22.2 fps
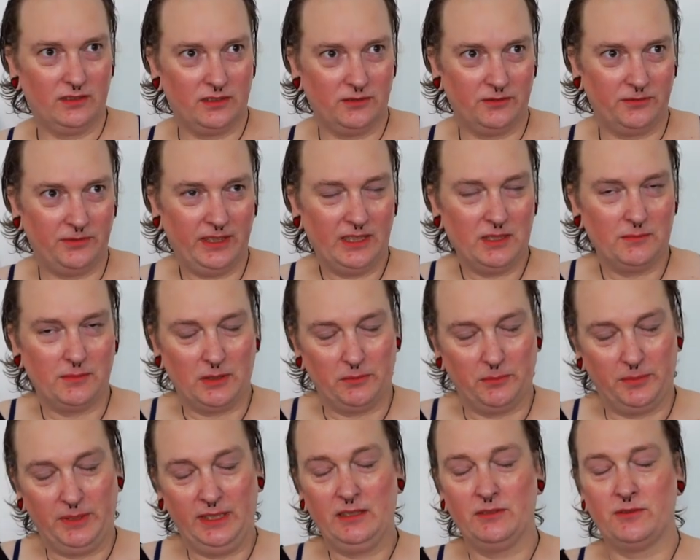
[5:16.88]
The thing
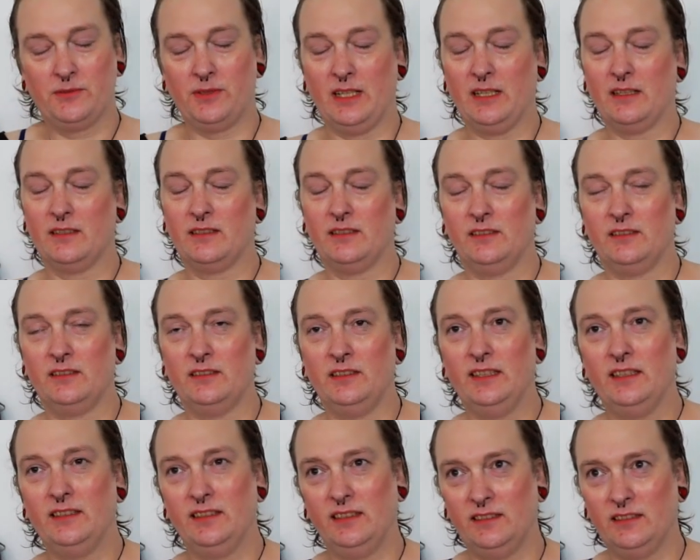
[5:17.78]
about being trans is
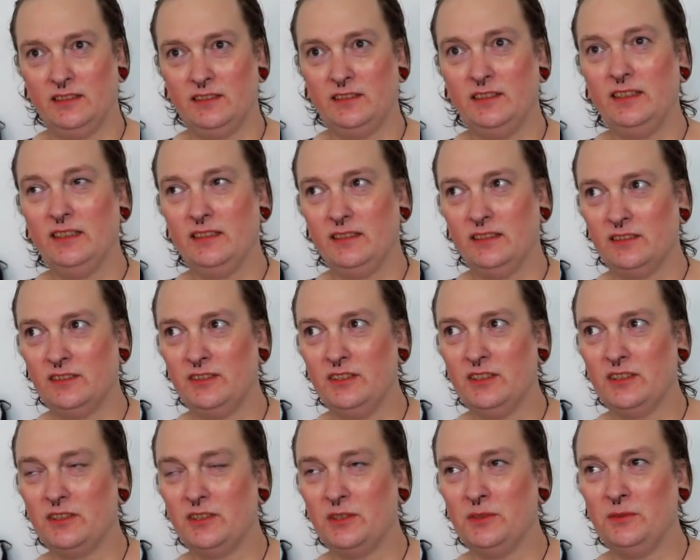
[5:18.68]
it is, it is
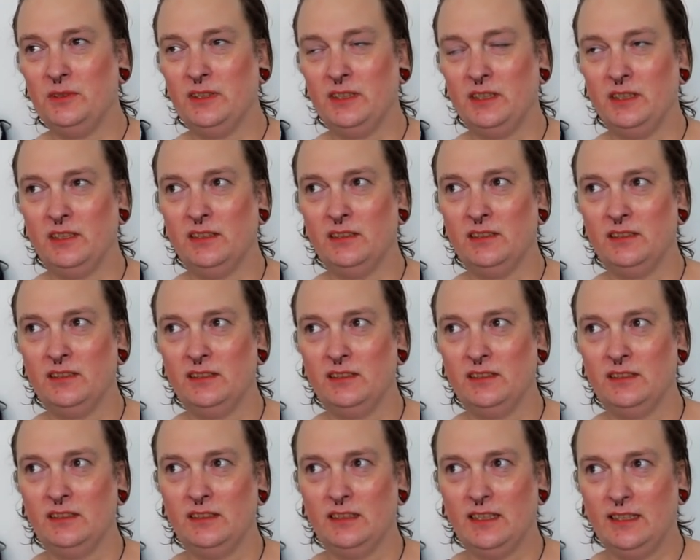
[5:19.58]
not only
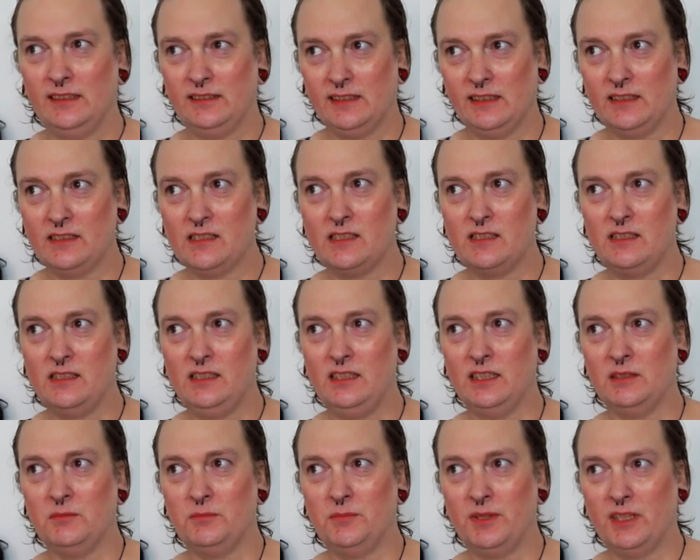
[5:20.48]

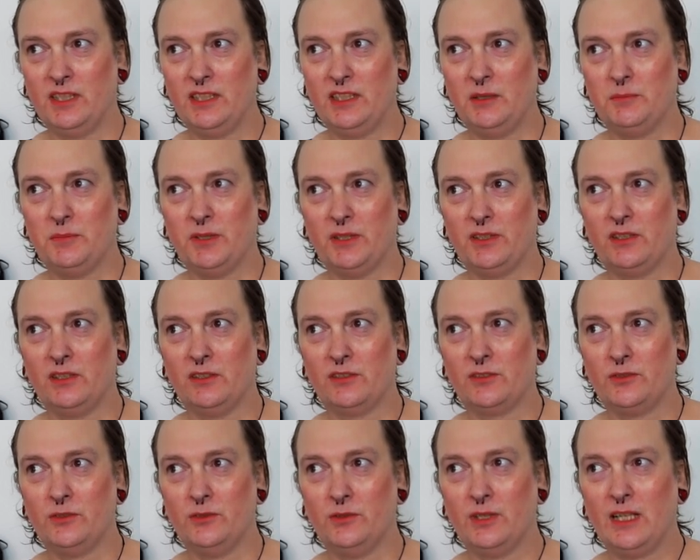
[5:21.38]
identity and body, but
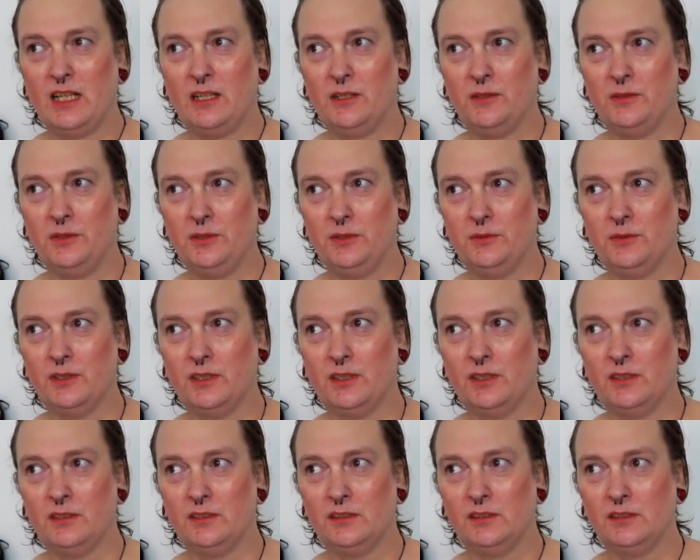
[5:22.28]
also how you
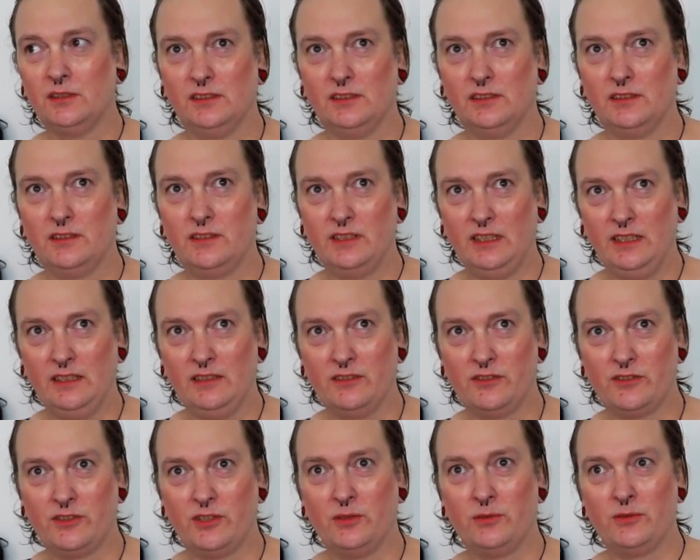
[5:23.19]
are seen
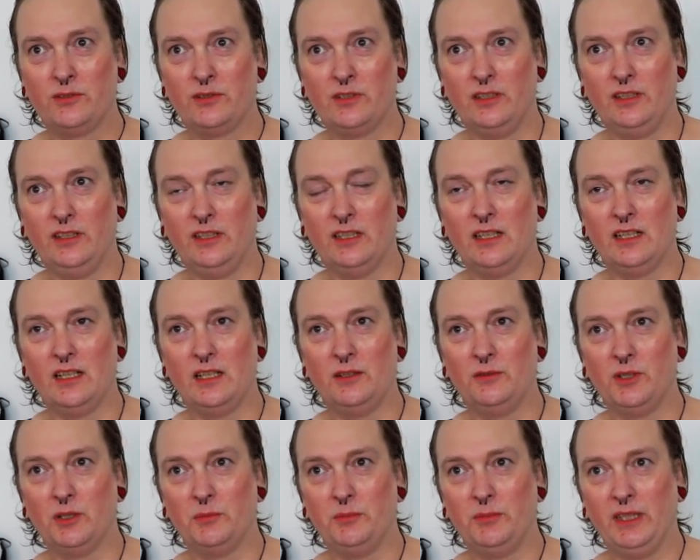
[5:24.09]
socially and how
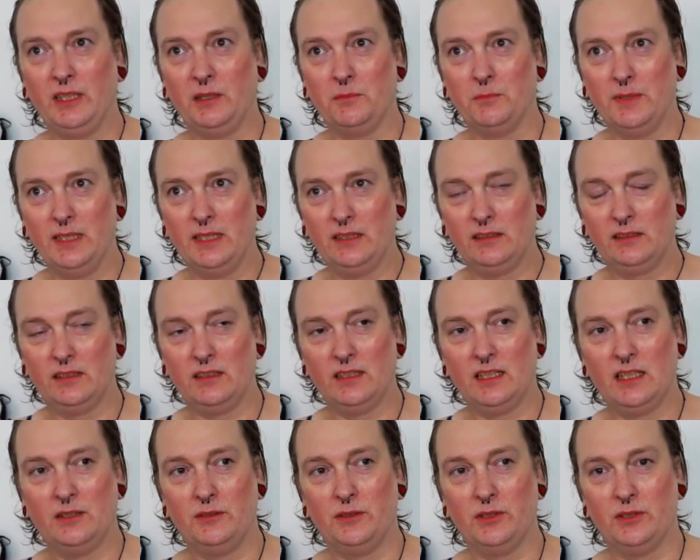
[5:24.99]
you're being met and
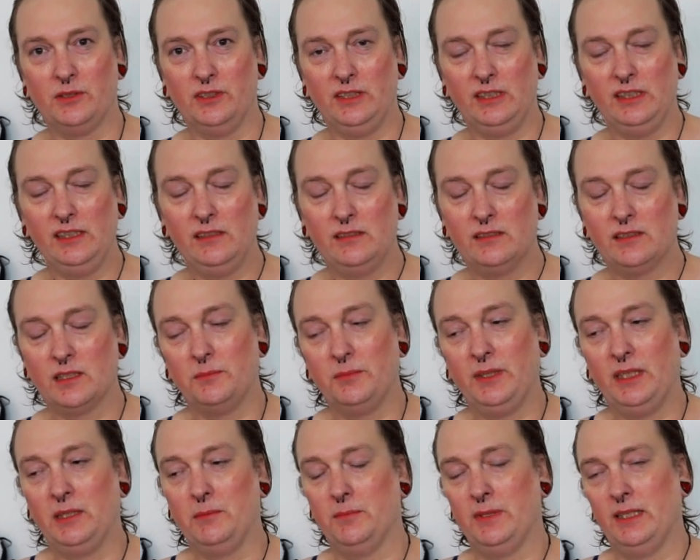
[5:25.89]
how your needs are
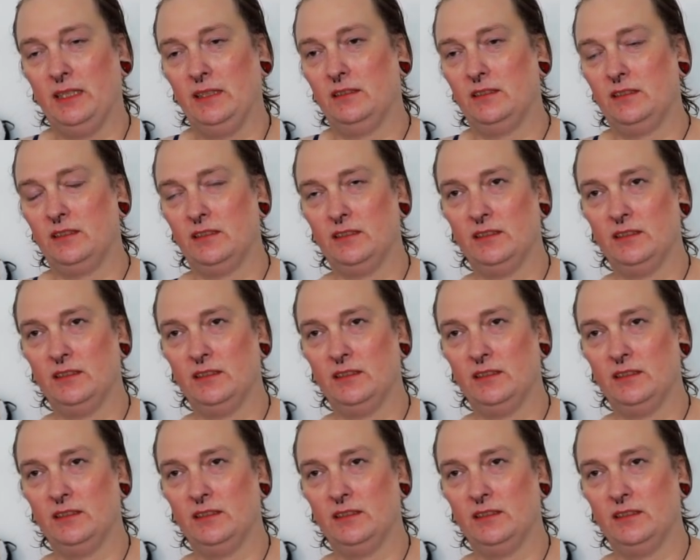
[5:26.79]
being met